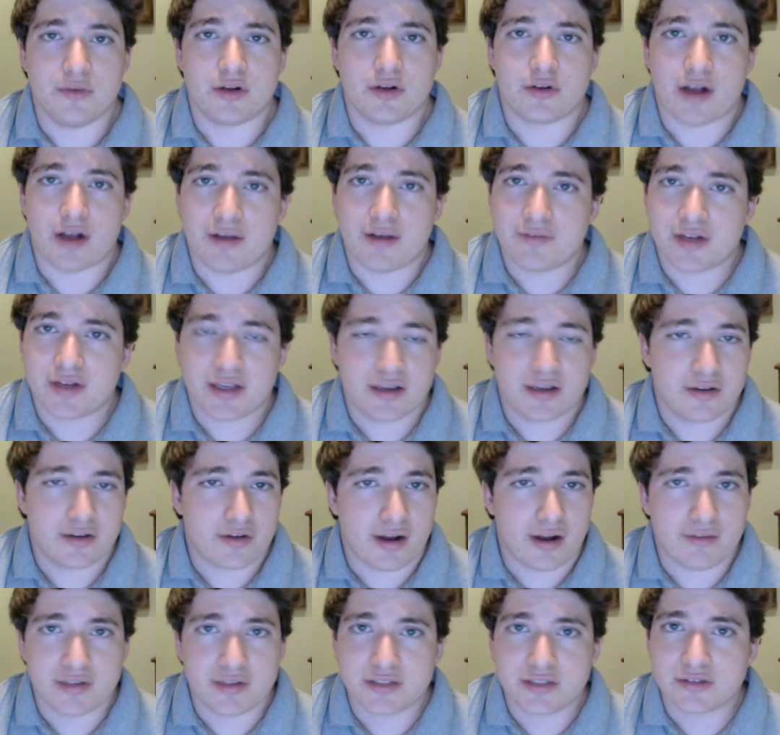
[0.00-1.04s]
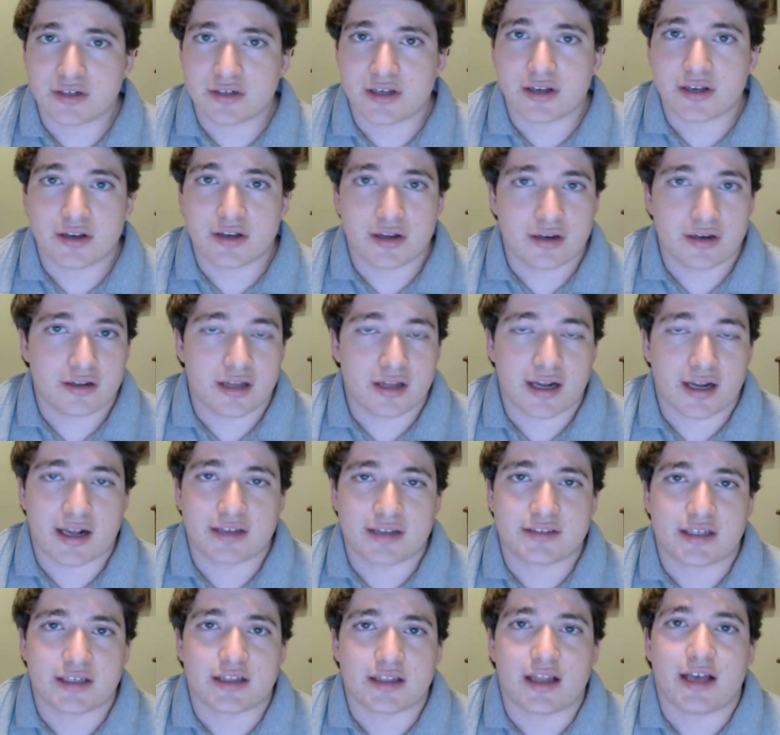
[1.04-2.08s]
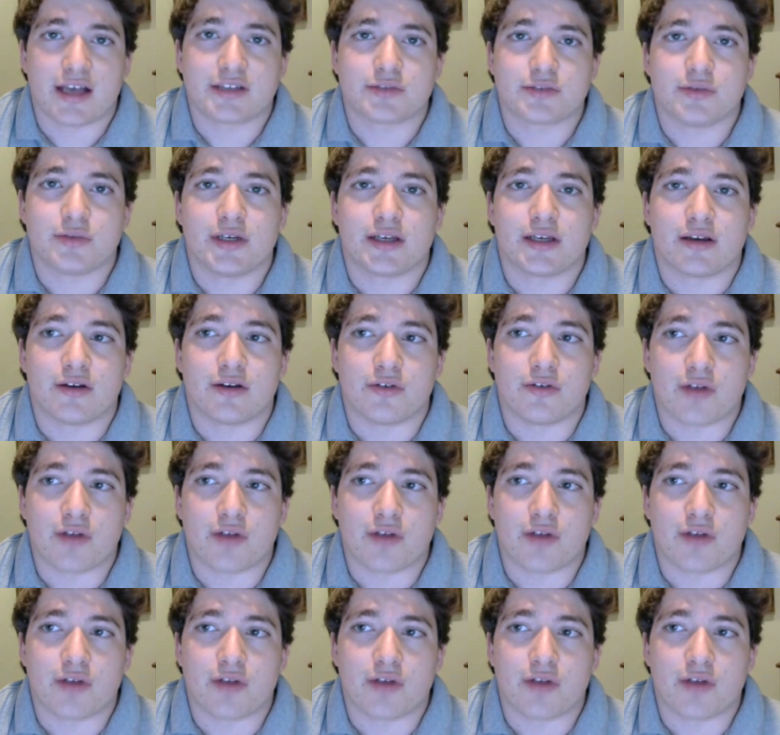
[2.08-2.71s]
Gravity's looking good. Like I said last week,